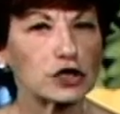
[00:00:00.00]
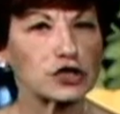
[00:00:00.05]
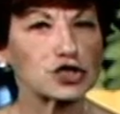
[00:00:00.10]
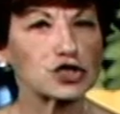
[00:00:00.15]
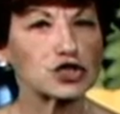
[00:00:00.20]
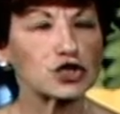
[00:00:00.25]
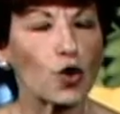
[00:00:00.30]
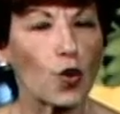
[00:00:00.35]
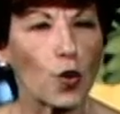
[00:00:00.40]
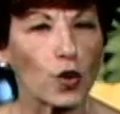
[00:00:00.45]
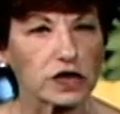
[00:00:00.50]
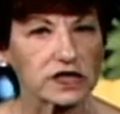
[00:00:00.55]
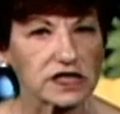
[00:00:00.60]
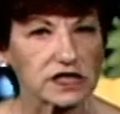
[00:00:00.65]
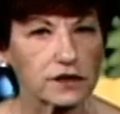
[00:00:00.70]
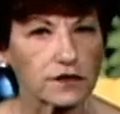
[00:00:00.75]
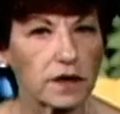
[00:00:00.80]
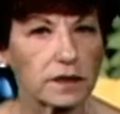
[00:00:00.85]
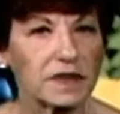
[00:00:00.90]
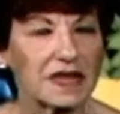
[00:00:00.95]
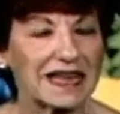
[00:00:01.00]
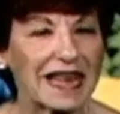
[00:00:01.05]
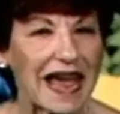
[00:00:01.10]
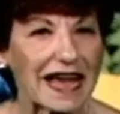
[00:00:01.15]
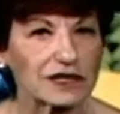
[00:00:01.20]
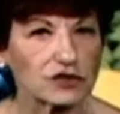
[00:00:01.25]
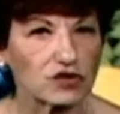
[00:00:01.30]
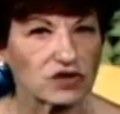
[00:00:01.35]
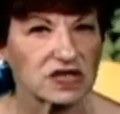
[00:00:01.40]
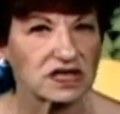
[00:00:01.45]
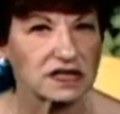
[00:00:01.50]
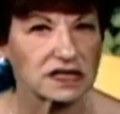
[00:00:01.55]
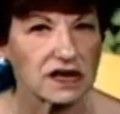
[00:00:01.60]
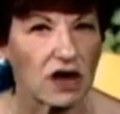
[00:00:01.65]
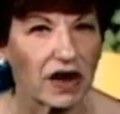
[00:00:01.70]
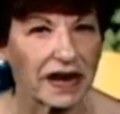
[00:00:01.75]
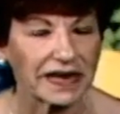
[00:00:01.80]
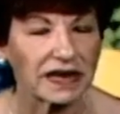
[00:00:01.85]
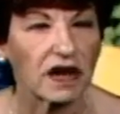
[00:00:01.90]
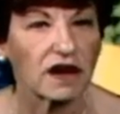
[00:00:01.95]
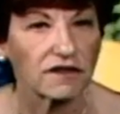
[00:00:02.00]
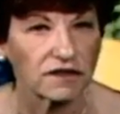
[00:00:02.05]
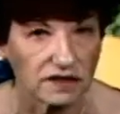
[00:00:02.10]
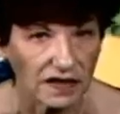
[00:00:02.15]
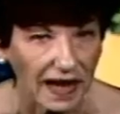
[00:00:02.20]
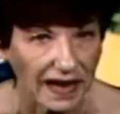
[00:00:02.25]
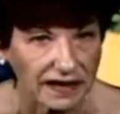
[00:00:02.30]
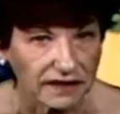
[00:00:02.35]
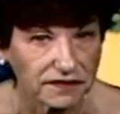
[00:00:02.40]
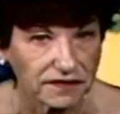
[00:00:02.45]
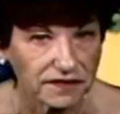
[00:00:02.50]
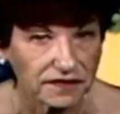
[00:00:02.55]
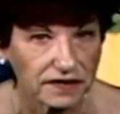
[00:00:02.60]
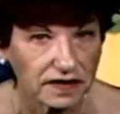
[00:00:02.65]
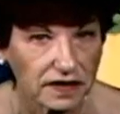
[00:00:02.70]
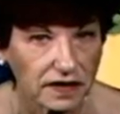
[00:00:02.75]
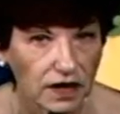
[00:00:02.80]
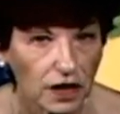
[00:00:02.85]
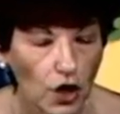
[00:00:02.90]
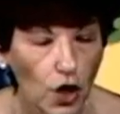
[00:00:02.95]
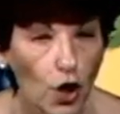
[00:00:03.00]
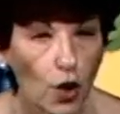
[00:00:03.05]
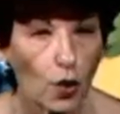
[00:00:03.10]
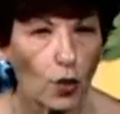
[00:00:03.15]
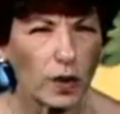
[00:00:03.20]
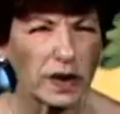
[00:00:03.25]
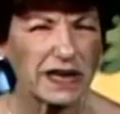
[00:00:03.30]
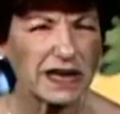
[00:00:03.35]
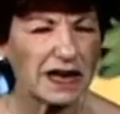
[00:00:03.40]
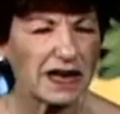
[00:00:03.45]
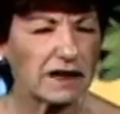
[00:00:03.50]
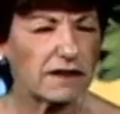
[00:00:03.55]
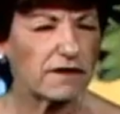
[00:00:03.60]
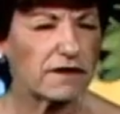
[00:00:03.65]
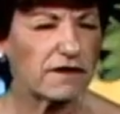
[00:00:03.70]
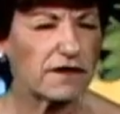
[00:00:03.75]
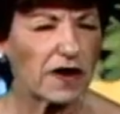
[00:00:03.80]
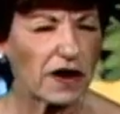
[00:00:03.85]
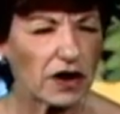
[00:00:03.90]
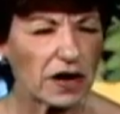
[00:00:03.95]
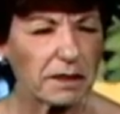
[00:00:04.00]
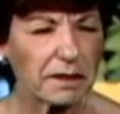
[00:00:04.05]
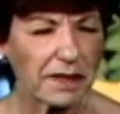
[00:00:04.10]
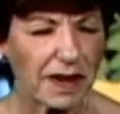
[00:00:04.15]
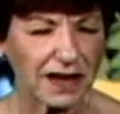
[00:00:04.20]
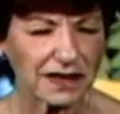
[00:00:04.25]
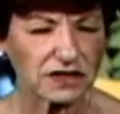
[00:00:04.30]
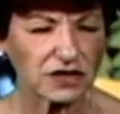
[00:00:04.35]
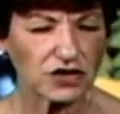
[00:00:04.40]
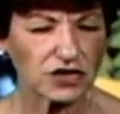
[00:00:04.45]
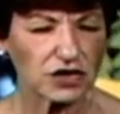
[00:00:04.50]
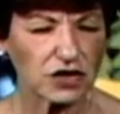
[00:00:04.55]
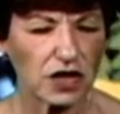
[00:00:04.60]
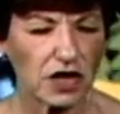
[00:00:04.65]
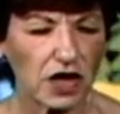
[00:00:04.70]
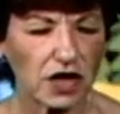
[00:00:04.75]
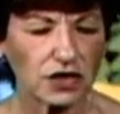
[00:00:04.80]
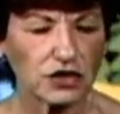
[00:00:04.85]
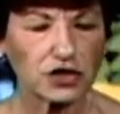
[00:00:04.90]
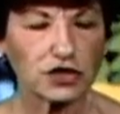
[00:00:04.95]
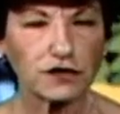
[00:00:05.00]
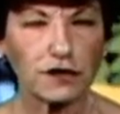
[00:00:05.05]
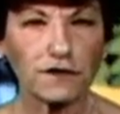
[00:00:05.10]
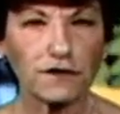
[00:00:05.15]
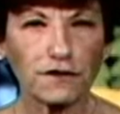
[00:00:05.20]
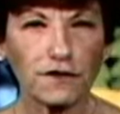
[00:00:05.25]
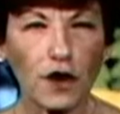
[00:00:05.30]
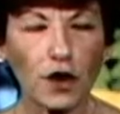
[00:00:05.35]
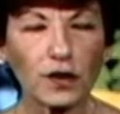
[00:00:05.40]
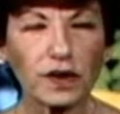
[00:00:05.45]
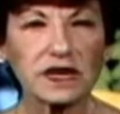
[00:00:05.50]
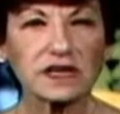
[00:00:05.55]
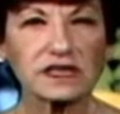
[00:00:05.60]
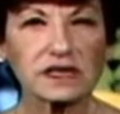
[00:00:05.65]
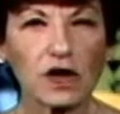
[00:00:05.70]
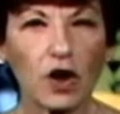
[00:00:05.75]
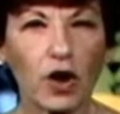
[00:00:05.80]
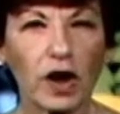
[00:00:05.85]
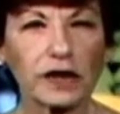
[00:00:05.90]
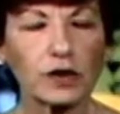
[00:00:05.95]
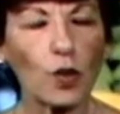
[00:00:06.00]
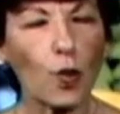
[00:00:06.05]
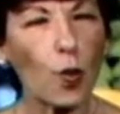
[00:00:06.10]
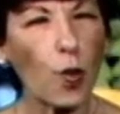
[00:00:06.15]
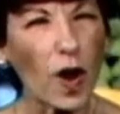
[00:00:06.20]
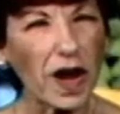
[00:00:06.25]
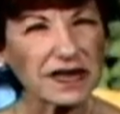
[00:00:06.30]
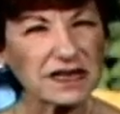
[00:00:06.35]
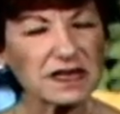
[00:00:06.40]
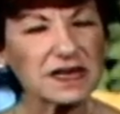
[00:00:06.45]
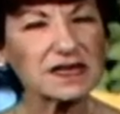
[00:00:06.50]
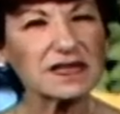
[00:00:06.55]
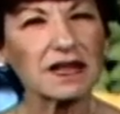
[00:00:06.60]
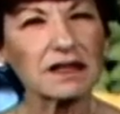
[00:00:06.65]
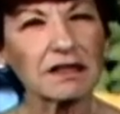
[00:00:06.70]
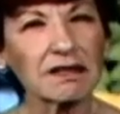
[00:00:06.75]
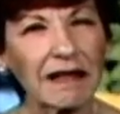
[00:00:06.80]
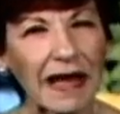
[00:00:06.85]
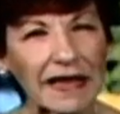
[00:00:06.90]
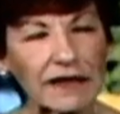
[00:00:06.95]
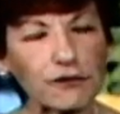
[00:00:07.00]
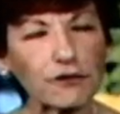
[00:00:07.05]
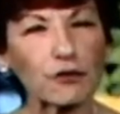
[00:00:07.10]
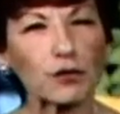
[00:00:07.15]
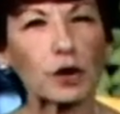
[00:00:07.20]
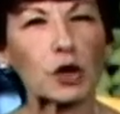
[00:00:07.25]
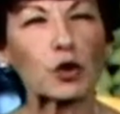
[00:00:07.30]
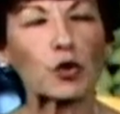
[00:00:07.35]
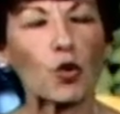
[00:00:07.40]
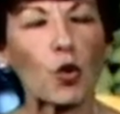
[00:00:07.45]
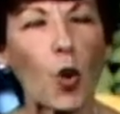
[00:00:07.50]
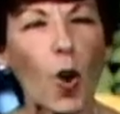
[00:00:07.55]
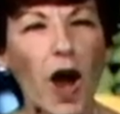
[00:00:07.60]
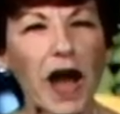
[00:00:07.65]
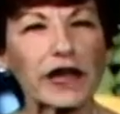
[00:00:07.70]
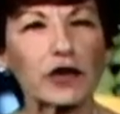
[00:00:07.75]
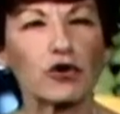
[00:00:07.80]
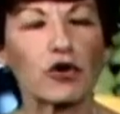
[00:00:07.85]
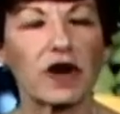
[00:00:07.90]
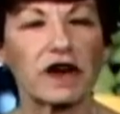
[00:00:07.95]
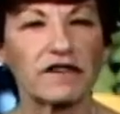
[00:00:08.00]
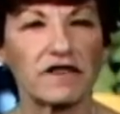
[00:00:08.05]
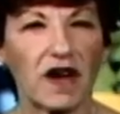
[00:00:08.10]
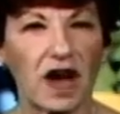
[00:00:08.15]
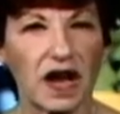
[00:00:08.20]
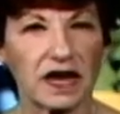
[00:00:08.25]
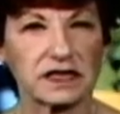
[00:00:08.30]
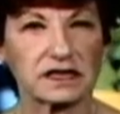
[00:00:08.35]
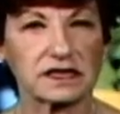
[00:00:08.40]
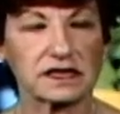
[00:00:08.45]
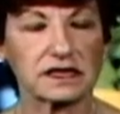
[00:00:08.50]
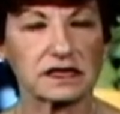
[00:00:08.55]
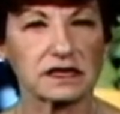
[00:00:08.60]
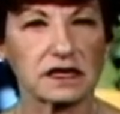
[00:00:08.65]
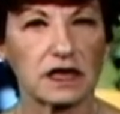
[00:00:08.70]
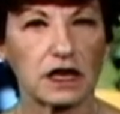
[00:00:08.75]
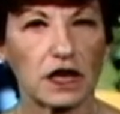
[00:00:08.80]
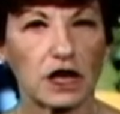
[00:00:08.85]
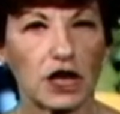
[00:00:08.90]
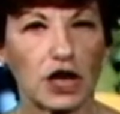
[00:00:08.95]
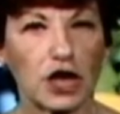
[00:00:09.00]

sourced from the natural design of life. We need very much to focus on what does life require of us